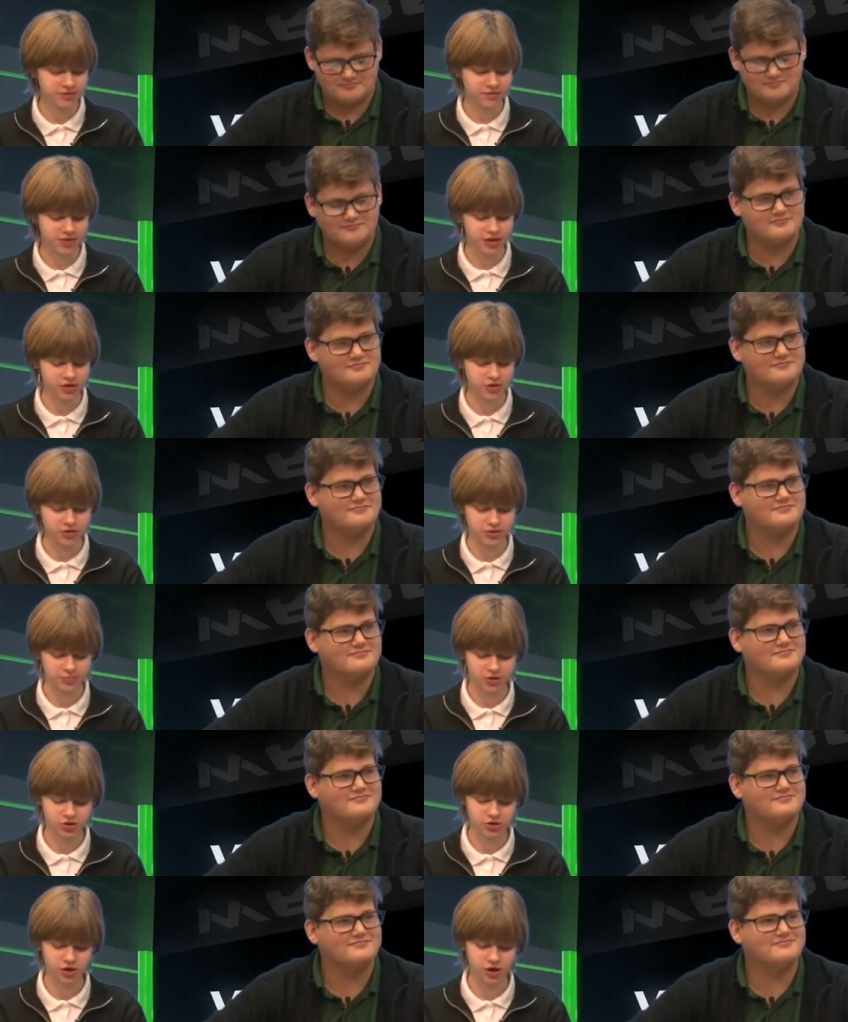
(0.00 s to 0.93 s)
Speaker 1: thank you to
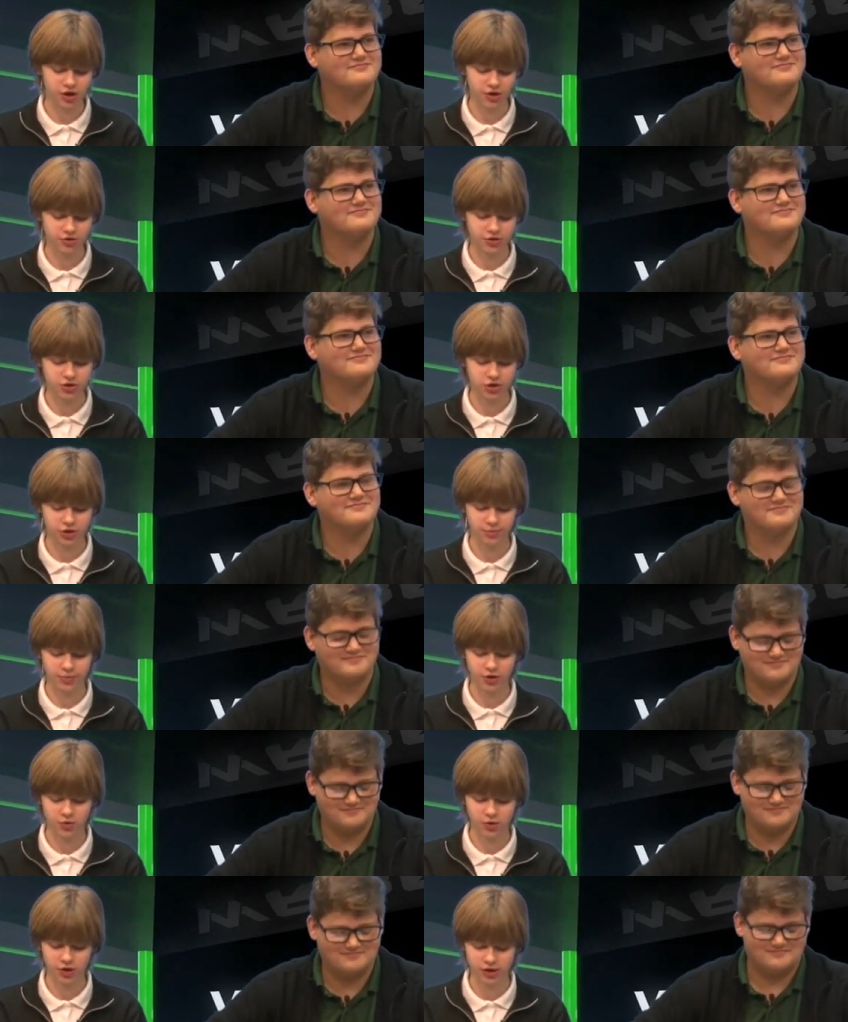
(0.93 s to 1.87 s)
Mr. Hall, the tournament
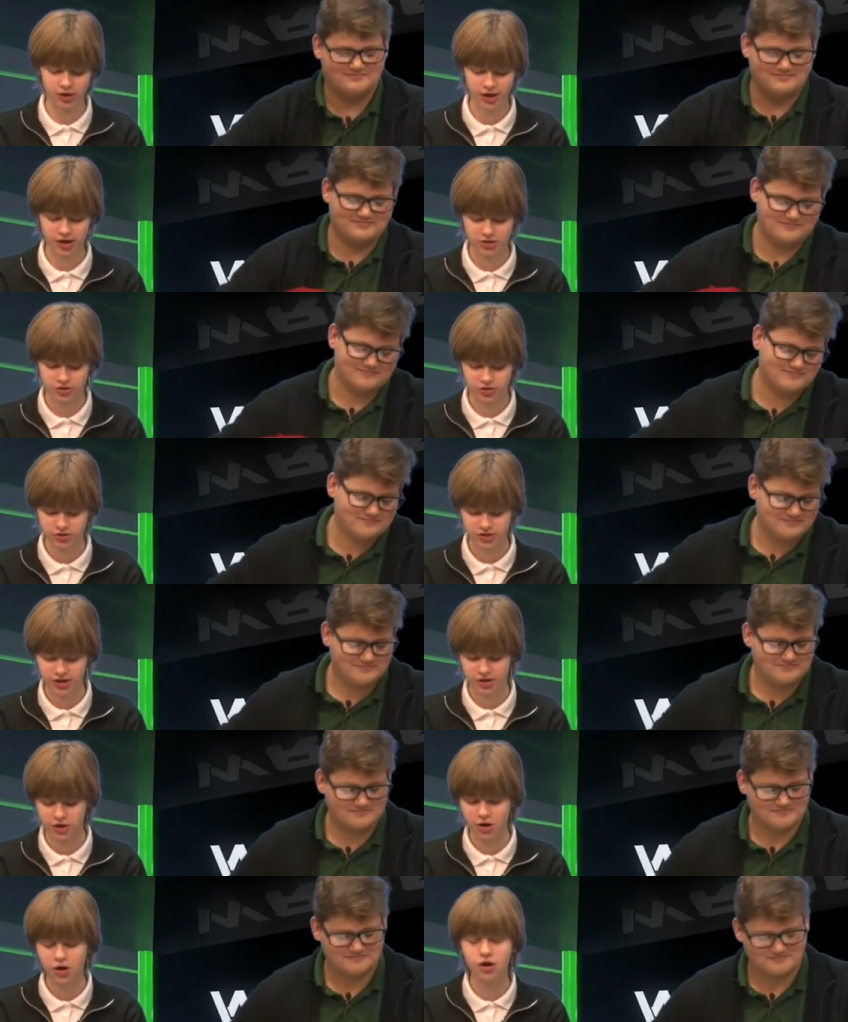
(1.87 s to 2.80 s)
organizers,
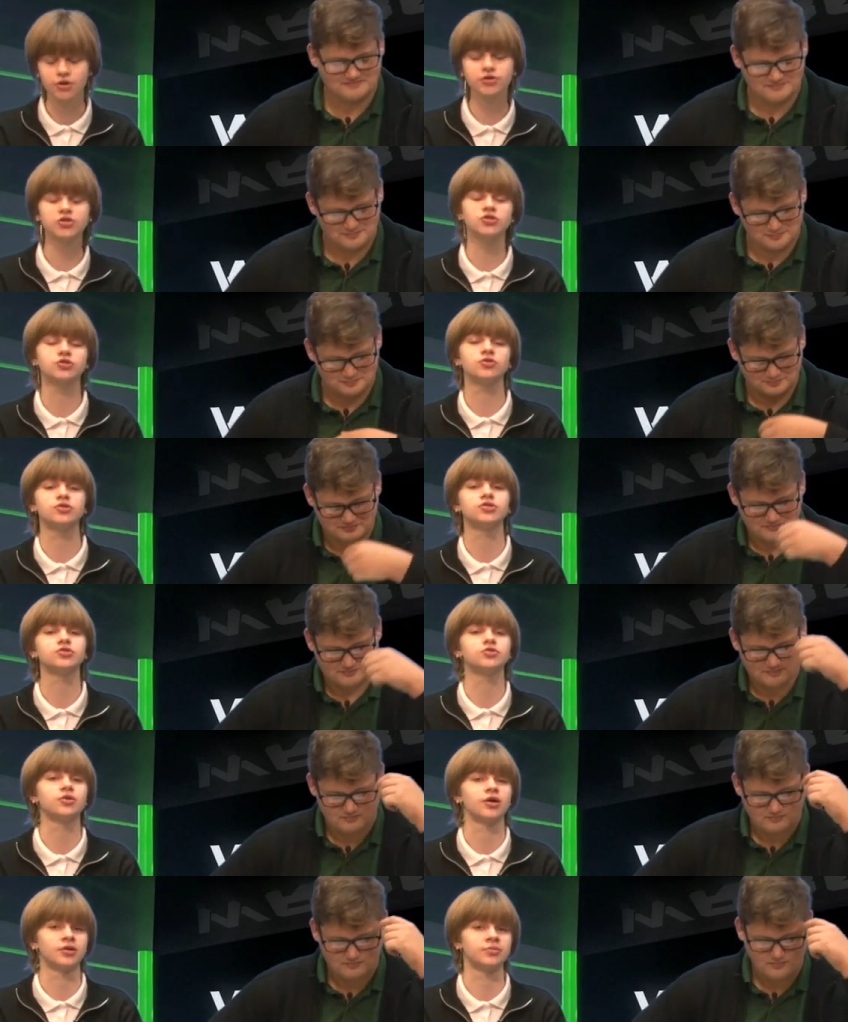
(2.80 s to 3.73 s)
and all the students who
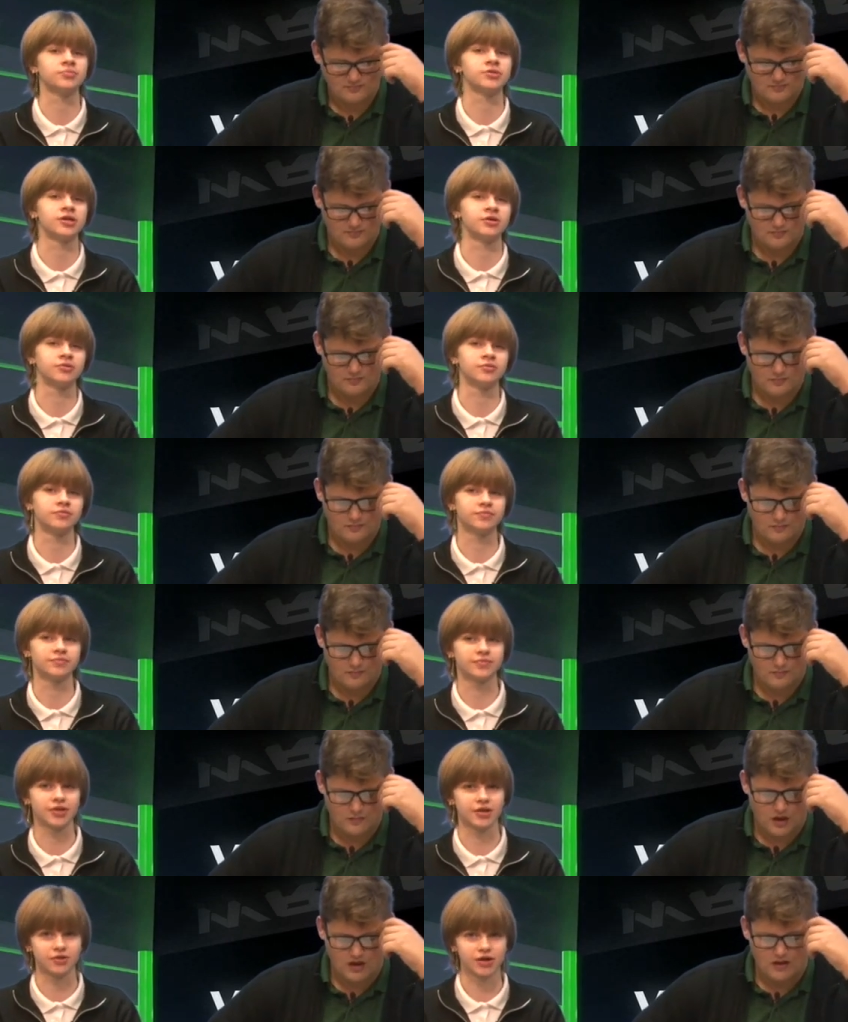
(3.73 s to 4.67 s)
helped out.
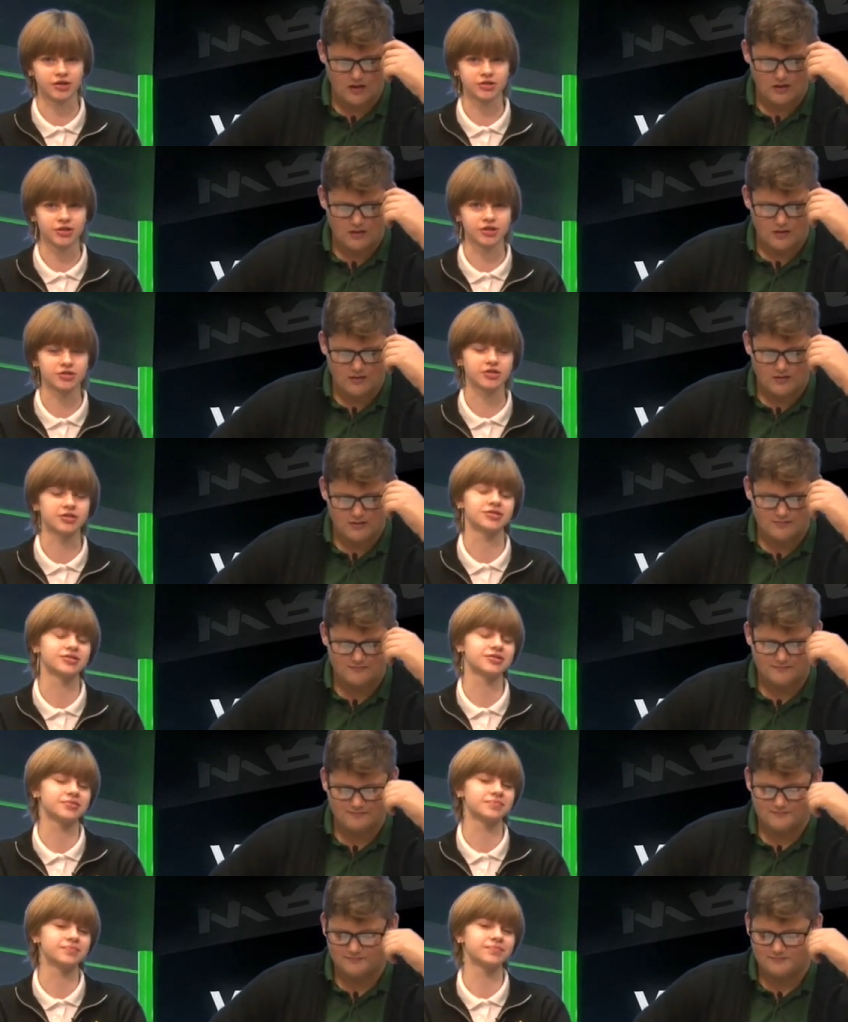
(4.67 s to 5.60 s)

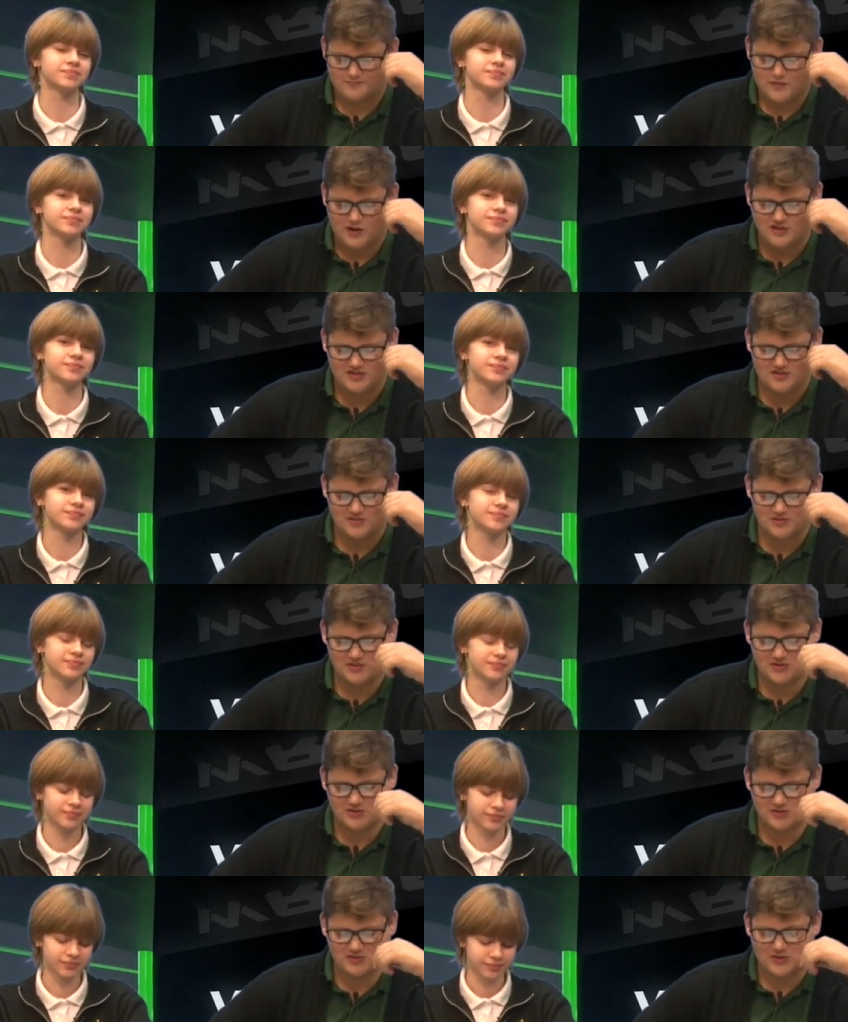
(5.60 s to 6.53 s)
Congratulations.
Speaker 2: All students who
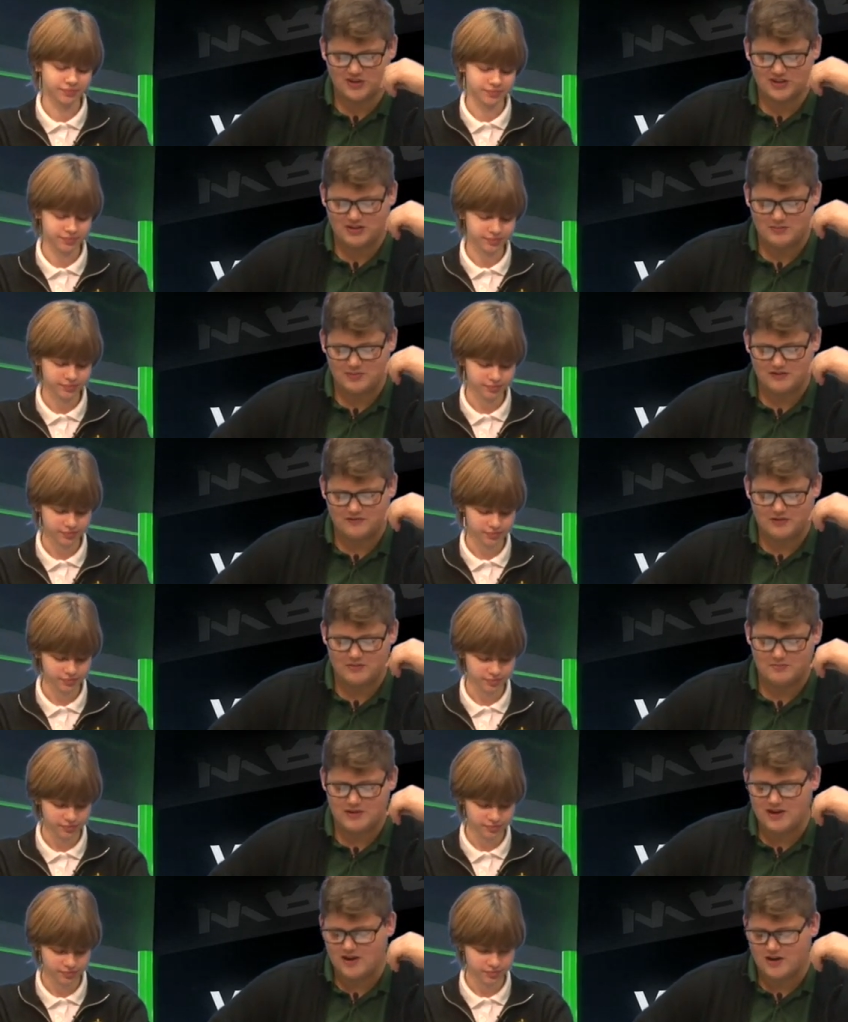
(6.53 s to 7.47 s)
are scorekeeping for the
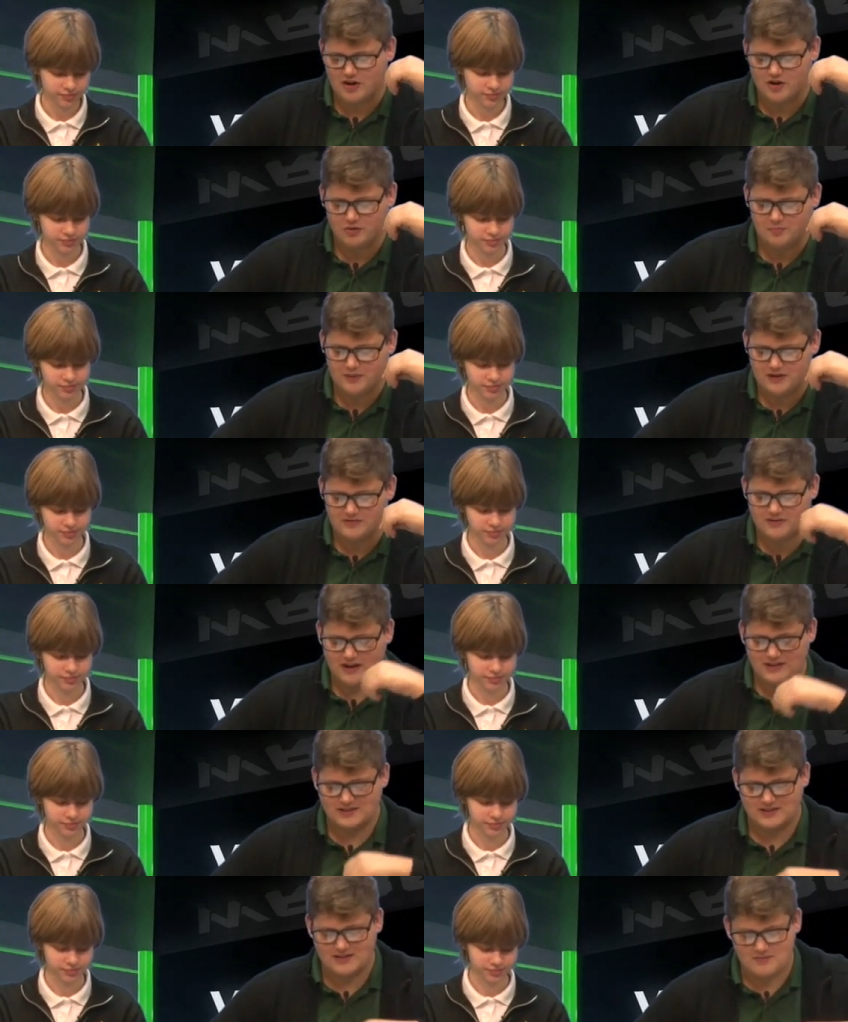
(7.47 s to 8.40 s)
BR Open Wrestling